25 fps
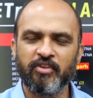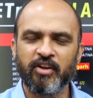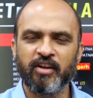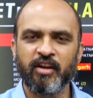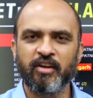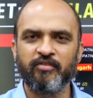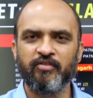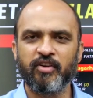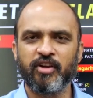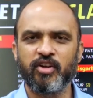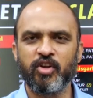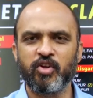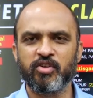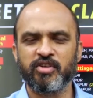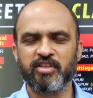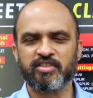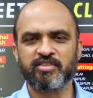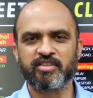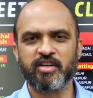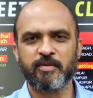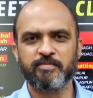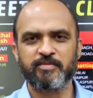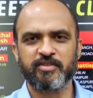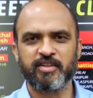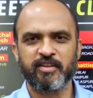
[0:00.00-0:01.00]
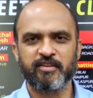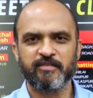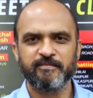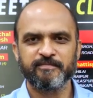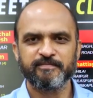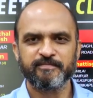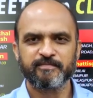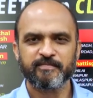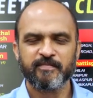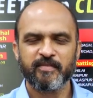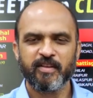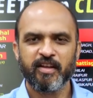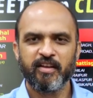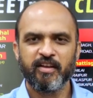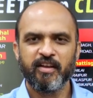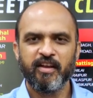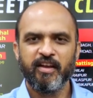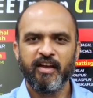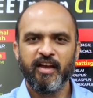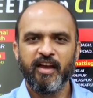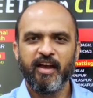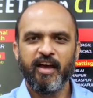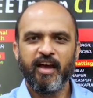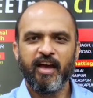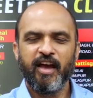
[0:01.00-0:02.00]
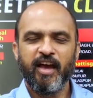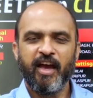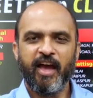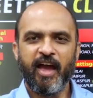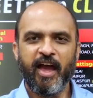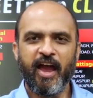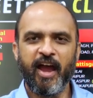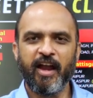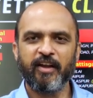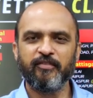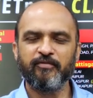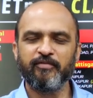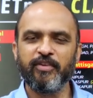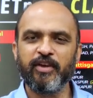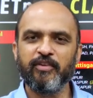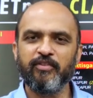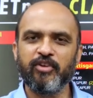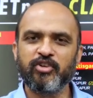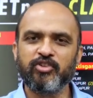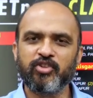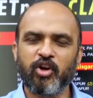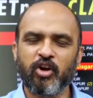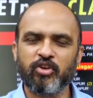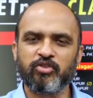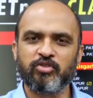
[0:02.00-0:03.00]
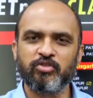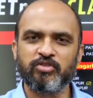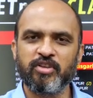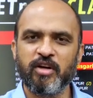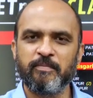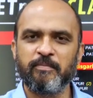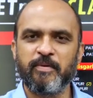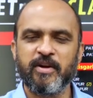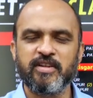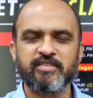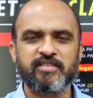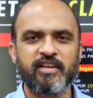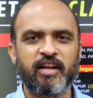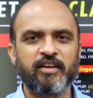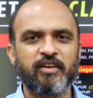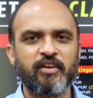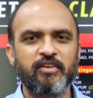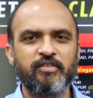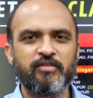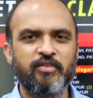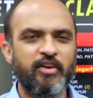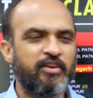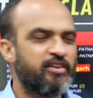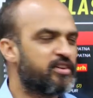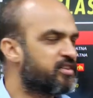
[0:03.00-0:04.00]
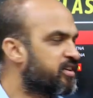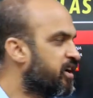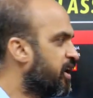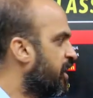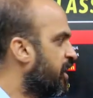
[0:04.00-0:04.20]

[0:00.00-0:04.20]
given in video description and we will talk to the person and we will